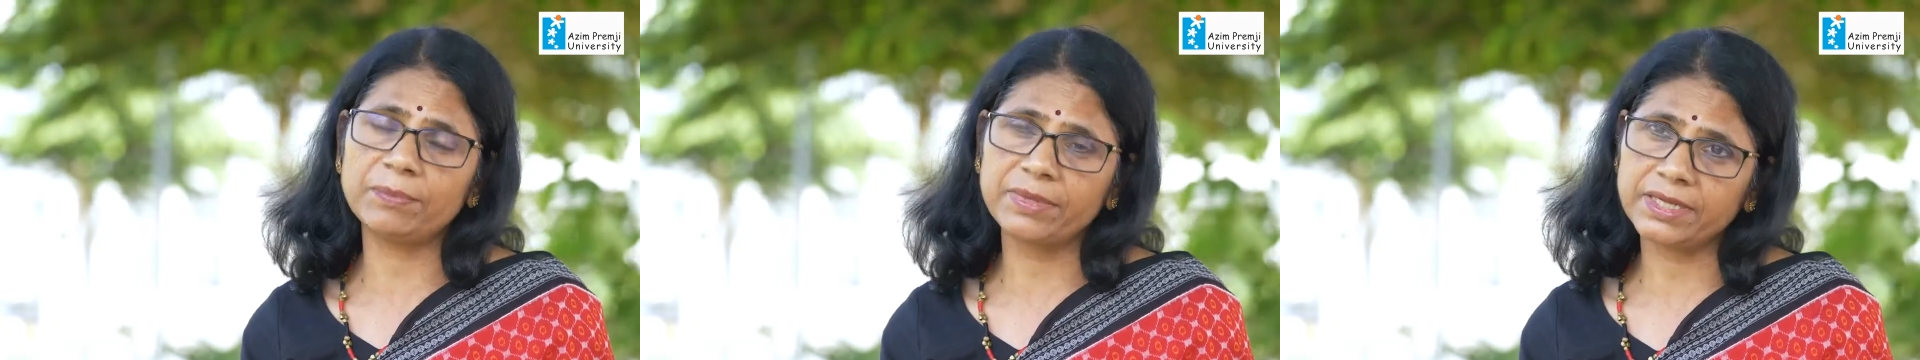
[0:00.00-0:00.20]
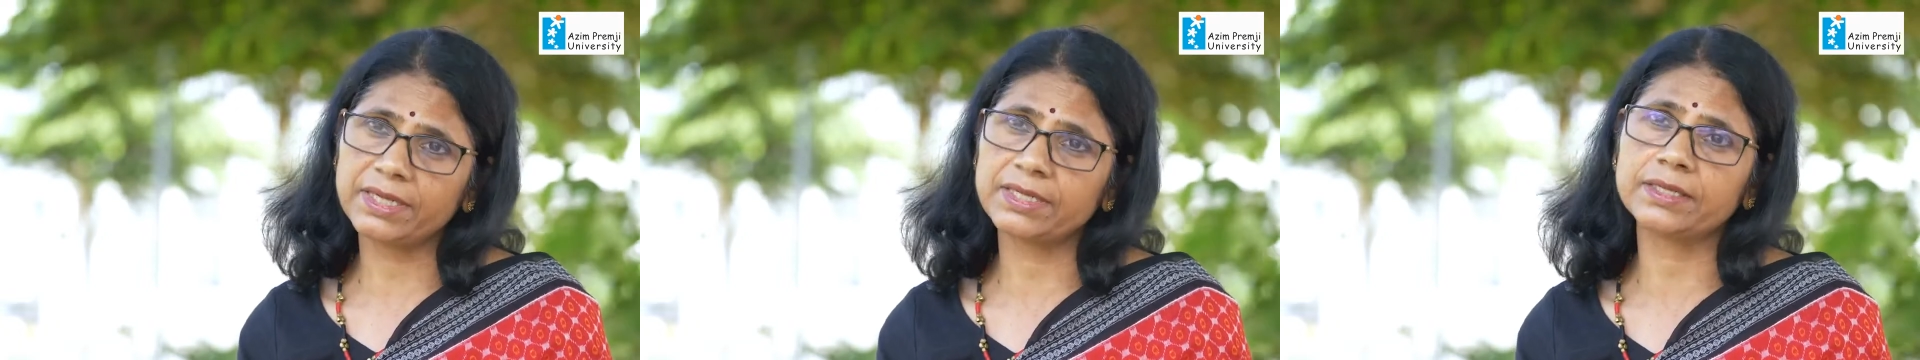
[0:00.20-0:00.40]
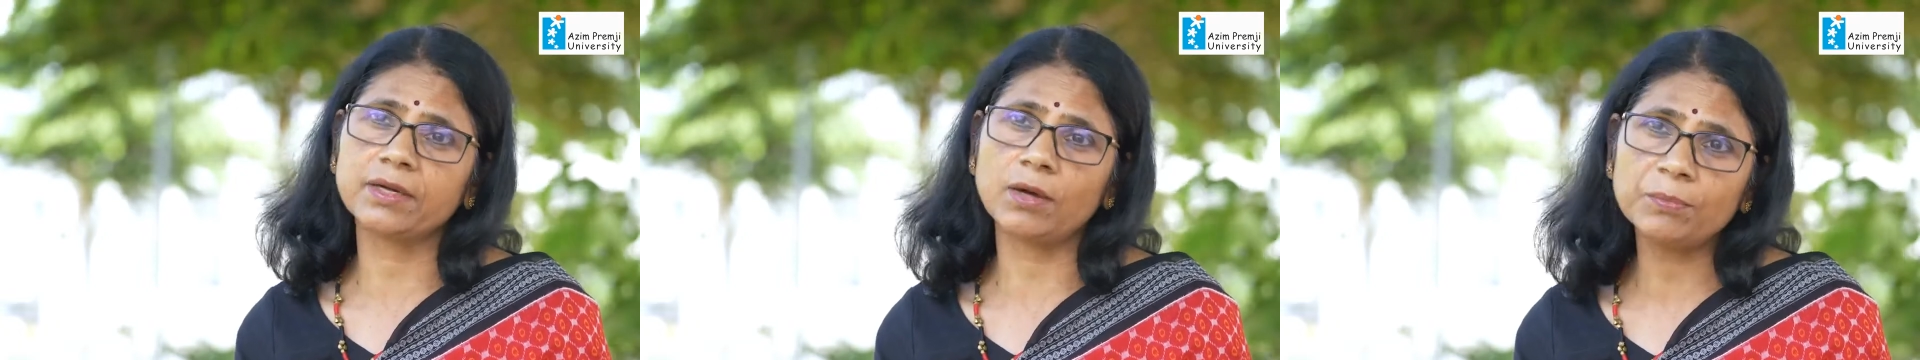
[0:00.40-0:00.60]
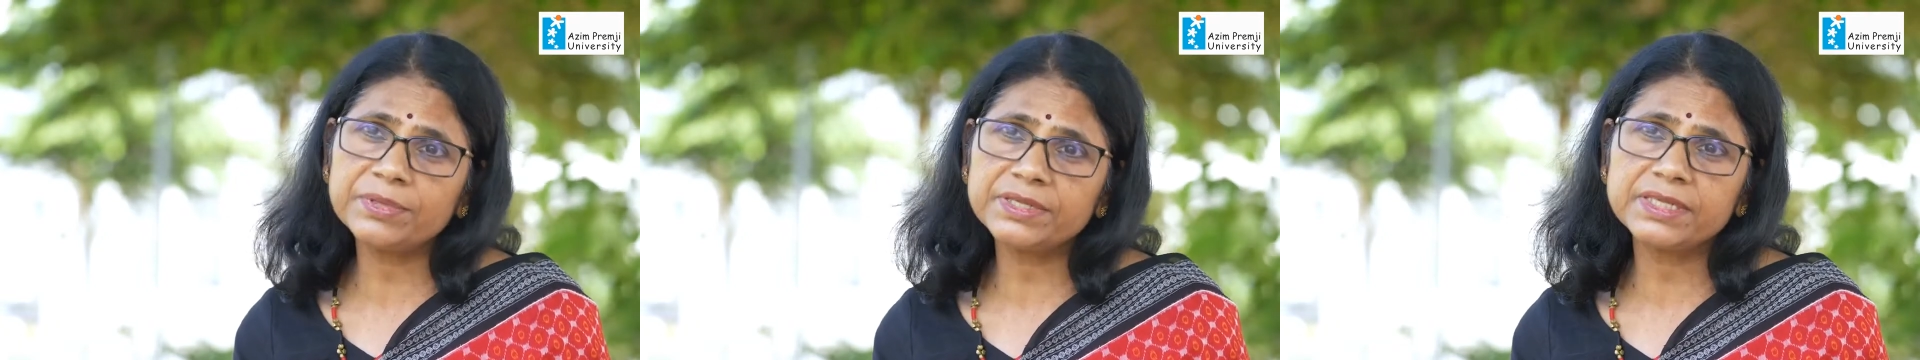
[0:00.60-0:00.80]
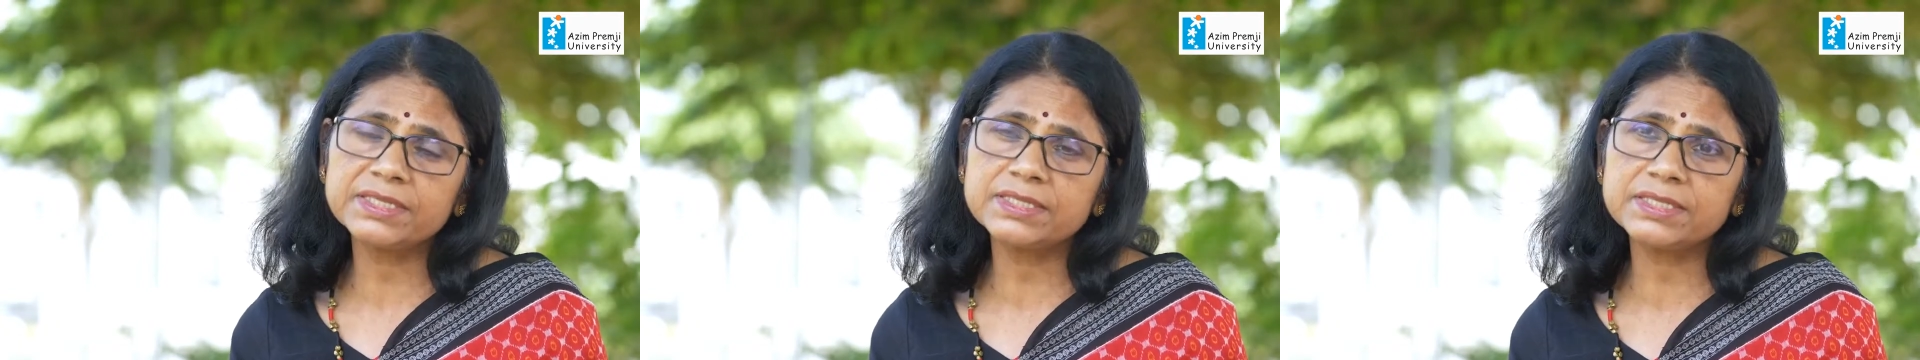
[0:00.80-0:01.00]
public health
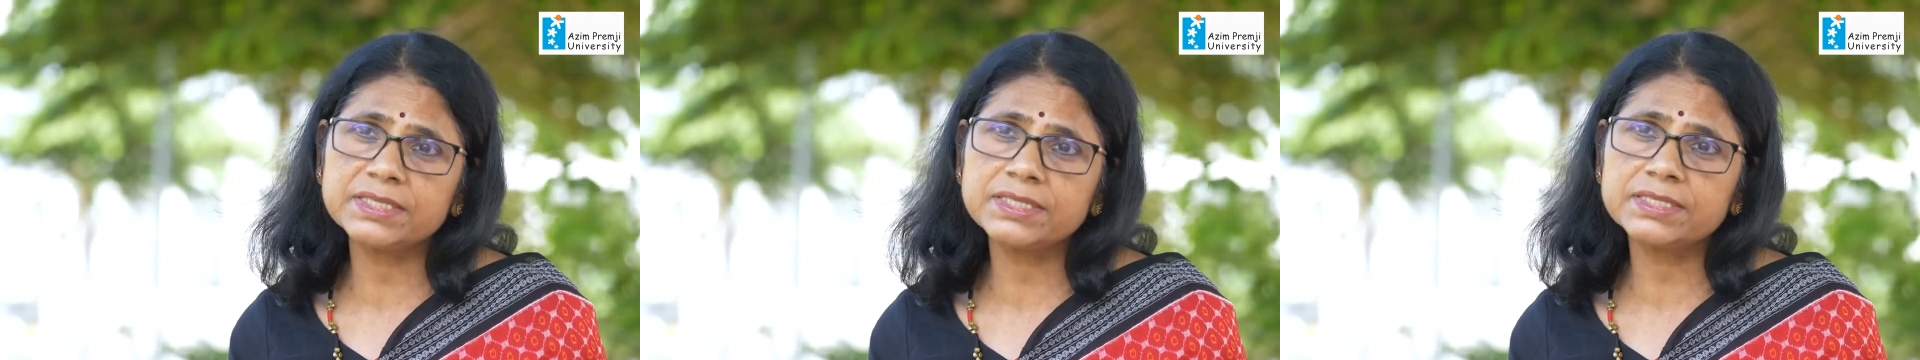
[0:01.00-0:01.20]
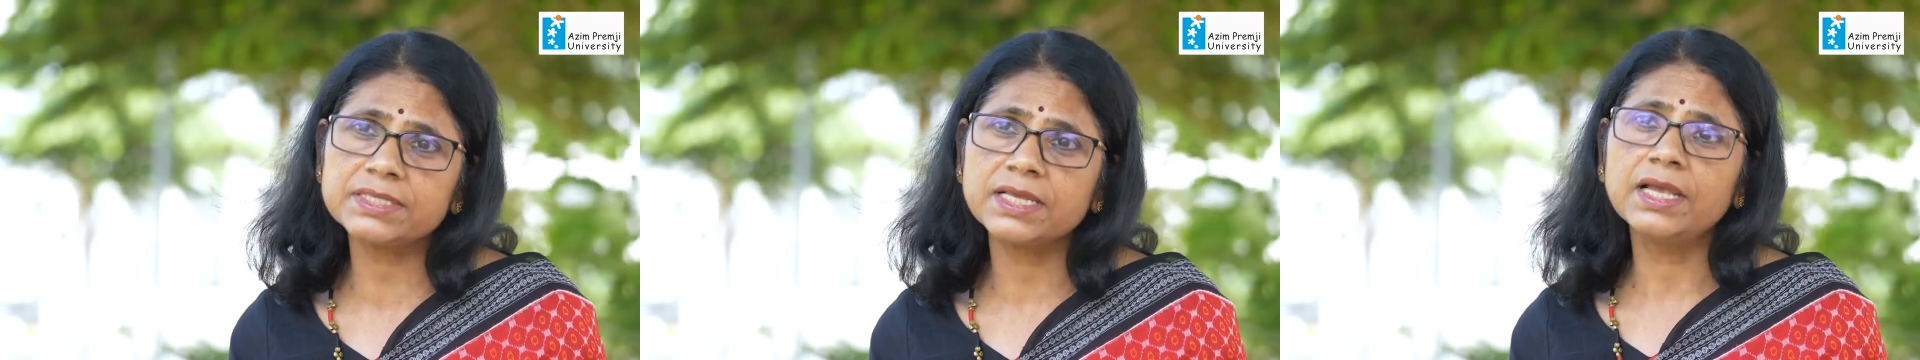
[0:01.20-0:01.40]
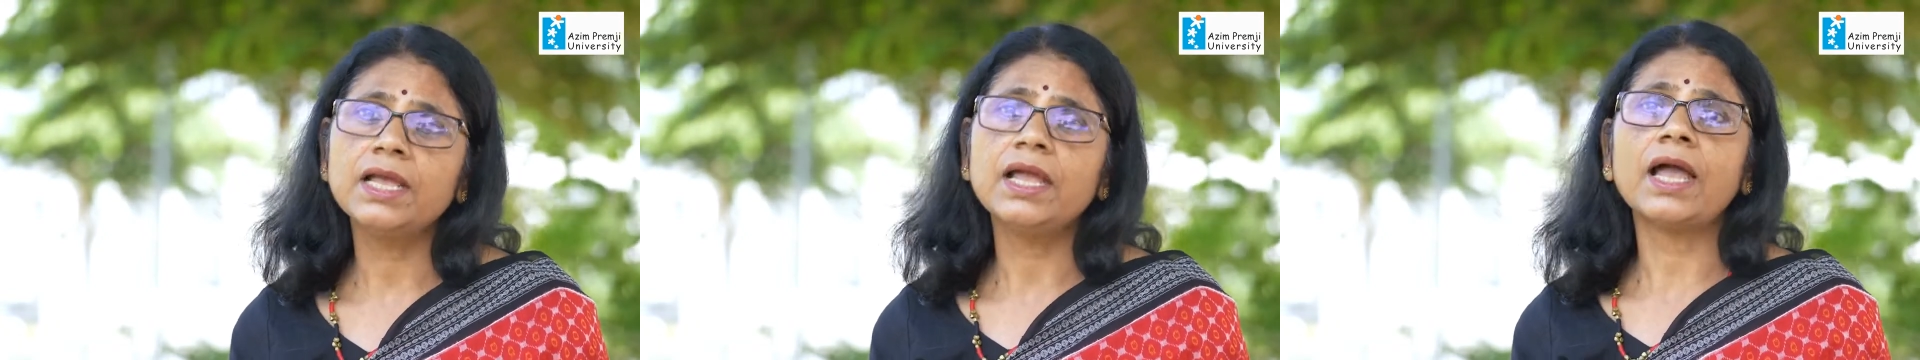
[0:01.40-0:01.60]
competencies